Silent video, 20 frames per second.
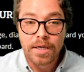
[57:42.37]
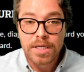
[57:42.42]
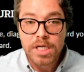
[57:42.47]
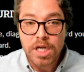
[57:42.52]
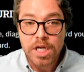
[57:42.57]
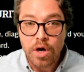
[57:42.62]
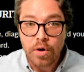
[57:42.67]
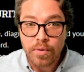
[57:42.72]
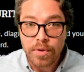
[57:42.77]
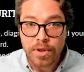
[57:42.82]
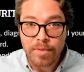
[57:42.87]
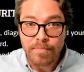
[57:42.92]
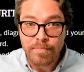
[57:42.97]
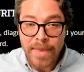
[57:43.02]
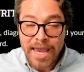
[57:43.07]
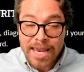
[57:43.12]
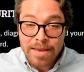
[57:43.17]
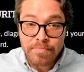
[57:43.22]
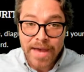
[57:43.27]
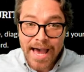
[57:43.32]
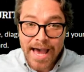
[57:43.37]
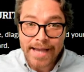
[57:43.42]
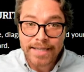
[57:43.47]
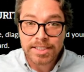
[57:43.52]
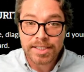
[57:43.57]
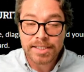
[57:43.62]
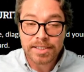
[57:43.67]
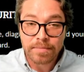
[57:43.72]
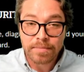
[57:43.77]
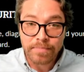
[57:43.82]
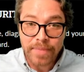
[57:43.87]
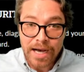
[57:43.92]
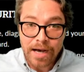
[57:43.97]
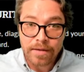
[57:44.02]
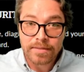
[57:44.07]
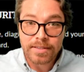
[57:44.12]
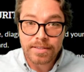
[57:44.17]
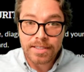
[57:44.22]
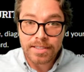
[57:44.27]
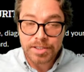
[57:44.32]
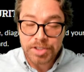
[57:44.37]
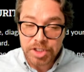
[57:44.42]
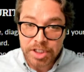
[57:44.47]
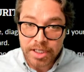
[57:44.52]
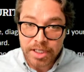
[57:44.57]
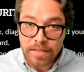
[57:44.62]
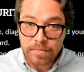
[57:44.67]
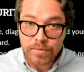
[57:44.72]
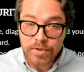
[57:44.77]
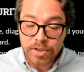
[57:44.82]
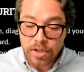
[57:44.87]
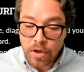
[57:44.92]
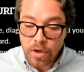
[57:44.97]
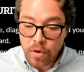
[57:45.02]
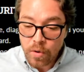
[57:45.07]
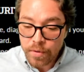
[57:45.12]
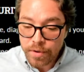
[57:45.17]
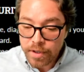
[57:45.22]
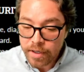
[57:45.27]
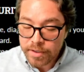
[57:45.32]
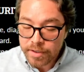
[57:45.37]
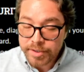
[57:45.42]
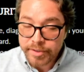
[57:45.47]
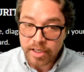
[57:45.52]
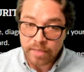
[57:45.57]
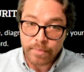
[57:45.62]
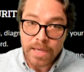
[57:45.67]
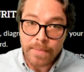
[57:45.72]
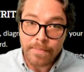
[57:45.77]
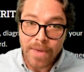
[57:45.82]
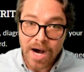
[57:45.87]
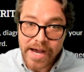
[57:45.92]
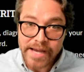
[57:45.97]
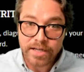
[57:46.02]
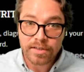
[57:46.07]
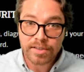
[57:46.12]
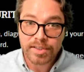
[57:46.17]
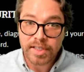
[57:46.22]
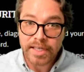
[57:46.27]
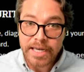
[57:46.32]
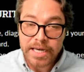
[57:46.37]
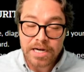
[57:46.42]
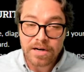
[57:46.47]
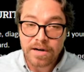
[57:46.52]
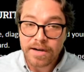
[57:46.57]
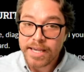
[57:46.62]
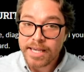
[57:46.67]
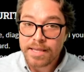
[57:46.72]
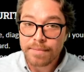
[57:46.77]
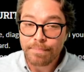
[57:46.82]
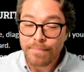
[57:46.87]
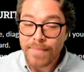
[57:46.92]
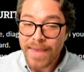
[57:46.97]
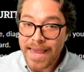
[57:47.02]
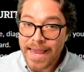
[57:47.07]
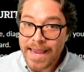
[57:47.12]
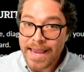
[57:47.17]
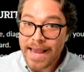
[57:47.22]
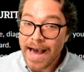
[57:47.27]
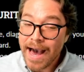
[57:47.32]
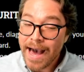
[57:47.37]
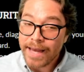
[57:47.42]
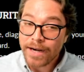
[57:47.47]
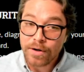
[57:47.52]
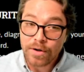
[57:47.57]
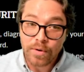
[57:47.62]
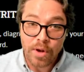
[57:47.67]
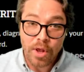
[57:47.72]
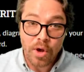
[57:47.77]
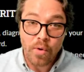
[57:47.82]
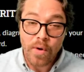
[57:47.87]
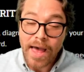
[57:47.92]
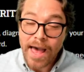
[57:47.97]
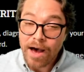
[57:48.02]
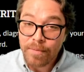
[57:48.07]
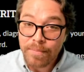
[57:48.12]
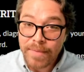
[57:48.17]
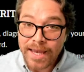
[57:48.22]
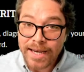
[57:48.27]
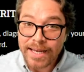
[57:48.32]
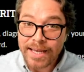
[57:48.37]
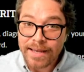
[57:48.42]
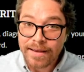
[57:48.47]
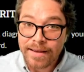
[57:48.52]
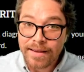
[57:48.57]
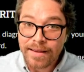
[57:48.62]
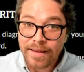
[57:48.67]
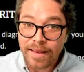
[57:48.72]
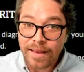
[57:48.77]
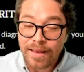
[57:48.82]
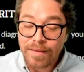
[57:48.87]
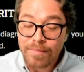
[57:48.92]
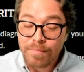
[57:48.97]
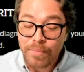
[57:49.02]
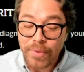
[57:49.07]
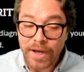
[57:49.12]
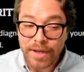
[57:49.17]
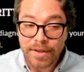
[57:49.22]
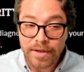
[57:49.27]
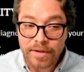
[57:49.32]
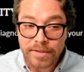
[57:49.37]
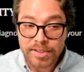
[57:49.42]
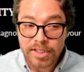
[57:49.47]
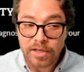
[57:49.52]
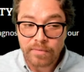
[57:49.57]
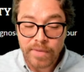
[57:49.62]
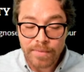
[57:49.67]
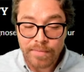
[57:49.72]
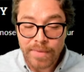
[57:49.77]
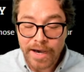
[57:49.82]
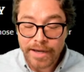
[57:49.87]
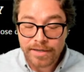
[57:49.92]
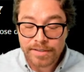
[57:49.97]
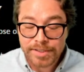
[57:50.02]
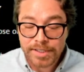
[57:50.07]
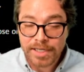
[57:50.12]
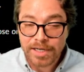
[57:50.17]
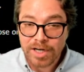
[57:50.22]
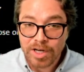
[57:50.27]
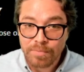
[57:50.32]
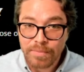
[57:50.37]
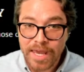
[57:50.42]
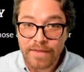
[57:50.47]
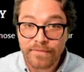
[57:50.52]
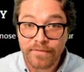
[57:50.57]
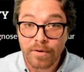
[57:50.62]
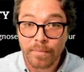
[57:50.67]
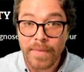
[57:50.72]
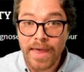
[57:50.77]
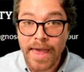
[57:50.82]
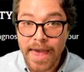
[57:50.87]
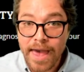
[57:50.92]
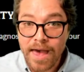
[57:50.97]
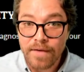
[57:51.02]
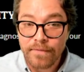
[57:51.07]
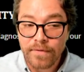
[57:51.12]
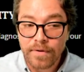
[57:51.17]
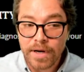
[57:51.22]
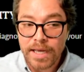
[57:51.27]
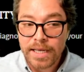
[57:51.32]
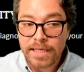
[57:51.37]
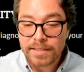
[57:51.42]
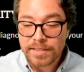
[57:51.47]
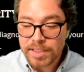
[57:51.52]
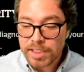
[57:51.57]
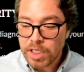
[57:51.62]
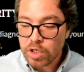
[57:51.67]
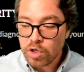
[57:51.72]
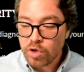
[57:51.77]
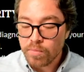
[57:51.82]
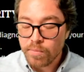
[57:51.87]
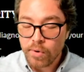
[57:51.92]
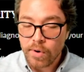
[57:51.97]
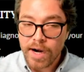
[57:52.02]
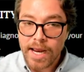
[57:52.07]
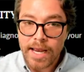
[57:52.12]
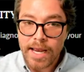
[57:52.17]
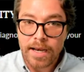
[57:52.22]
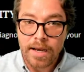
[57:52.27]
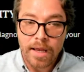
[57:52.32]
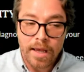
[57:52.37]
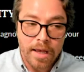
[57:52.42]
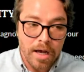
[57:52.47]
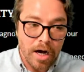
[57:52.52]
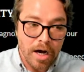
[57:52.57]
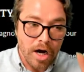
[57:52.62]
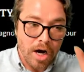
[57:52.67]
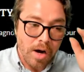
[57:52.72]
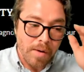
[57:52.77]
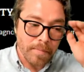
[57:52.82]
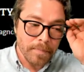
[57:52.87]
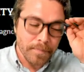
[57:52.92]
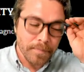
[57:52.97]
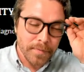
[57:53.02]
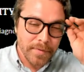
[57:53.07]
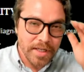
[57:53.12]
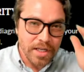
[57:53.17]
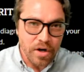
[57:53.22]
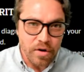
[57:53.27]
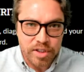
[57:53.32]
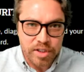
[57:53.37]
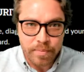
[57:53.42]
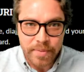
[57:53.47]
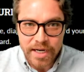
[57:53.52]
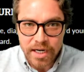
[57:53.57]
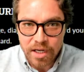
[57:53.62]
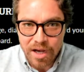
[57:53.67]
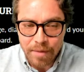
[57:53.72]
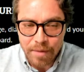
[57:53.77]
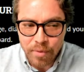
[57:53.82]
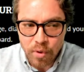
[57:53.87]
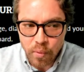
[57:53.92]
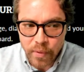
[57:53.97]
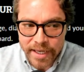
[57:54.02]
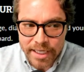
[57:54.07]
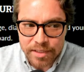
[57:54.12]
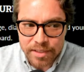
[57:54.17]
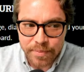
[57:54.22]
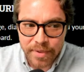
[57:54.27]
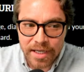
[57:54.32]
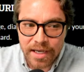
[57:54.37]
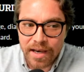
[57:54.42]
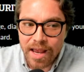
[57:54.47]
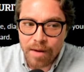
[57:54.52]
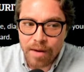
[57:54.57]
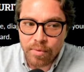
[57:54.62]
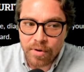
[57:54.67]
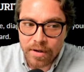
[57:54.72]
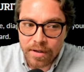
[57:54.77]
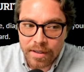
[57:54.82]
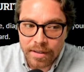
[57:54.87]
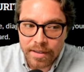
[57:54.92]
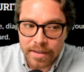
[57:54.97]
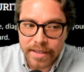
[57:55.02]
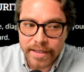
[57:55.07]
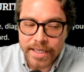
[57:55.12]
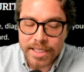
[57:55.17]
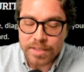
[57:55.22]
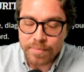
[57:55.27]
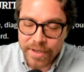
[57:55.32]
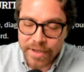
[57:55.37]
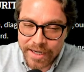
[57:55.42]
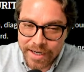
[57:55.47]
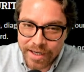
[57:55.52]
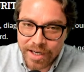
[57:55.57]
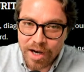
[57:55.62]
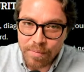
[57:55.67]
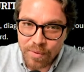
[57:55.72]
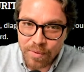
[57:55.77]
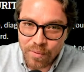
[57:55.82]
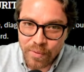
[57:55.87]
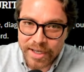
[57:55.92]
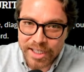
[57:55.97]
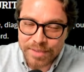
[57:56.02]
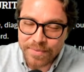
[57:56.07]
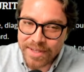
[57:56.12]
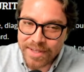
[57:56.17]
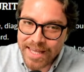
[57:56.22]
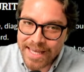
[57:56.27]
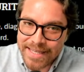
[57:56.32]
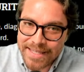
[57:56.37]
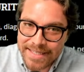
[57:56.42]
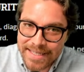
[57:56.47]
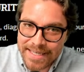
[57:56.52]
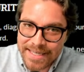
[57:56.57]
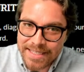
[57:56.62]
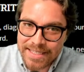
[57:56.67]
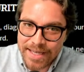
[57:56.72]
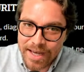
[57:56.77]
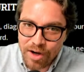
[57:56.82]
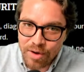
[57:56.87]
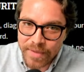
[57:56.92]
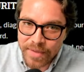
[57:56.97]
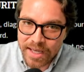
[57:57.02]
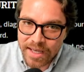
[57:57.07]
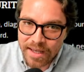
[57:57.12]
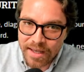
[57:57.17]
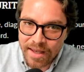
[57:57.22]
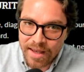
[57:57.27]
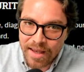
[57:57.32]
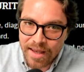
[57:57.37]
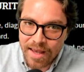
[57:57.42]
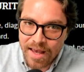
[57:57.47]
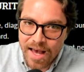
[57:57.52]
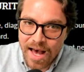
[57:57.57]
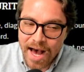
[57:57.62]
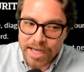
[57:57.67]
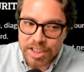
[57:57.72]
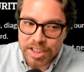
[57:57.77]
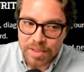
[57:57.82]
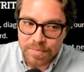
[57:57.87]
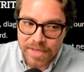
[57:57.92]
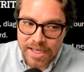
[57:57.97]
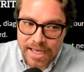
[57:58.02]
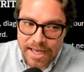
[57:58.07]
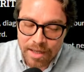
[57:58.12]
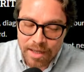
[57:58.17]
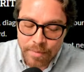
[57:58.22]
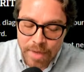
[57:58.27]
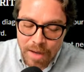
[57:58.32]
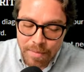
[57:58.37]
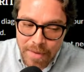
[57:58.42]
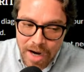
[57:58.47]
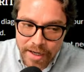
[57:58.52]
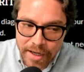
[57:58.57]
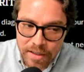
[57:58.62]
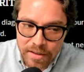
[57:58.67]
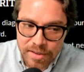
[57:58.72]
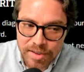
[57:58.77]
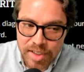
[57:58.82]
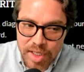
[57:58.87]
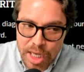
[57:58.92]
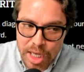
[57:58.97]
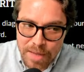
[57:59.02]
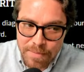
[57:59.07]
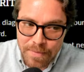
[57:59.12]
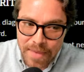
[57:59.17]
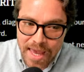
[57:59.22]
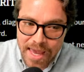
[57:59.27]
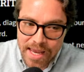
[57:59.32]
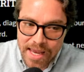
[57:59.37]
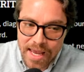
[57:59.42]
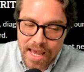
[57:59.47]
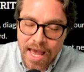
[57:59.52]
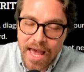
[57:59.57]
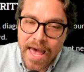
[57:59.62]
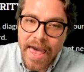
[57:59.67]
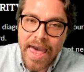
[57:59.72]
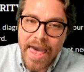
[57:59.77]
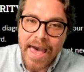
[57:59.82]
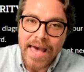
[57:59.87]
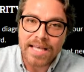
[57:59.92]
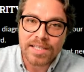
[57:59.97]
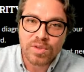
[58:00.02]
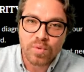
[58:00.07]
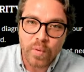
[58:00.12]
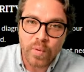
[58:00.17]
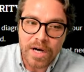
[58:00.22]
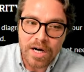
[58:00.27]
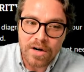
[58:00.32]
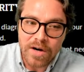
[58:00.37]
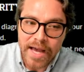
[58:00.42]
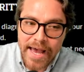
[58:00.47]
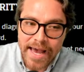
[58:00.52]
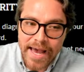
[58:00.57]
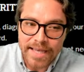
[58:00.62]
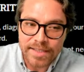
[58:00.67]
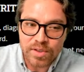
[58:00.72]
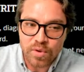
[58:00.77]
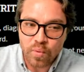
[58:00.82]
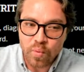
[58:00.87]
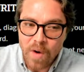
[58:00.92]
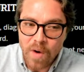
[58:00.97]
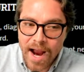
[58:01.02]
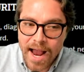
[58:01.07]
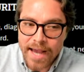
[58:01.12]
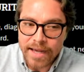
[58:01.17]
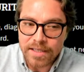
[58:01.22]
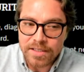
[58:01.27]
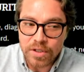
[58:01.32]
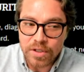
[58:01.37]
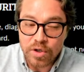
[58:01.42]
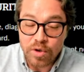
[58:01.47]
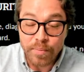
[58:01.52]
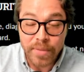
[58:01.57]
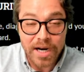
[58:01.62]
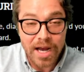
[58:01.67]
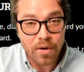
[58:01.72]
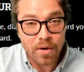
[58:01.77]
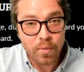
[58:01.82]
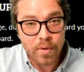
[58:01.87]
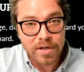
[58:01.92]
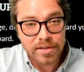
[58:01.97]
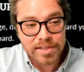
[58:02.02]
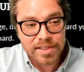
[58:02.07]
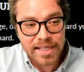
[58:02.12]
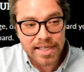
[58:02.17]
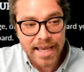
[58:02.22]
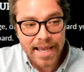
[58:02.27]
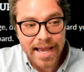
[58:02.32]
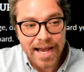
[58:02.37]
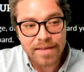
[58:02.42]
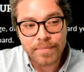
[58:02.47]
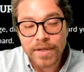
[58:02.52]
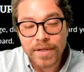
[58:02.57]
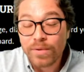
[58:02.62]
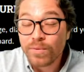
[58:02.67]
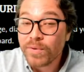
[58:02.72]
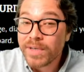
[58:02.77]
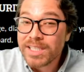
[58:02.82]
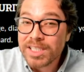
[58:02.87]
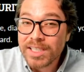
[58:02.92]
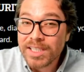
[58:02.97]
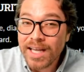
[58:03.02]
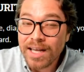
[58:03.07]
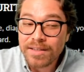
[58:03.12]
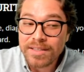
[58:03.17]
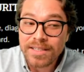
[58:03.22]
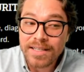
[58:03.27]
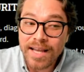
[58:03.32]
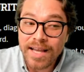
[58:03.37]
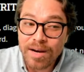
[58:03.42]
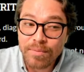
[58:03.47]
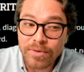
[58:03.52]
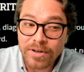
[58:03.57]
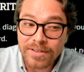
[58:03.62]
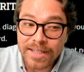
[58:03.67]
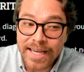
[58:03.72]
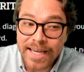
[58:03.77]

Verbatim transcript: you know, the May batch is about to ship. So there's going to be miners here in May. I don't know how many, but there's going to be miners here in May from every single brand. Um, you know, it's been a couple weeks, but Nebra, it's been a couple weeks, but they did tell me I should be getting my miners in May as well as RAK 2. But I will say I've been reaching out to Nebra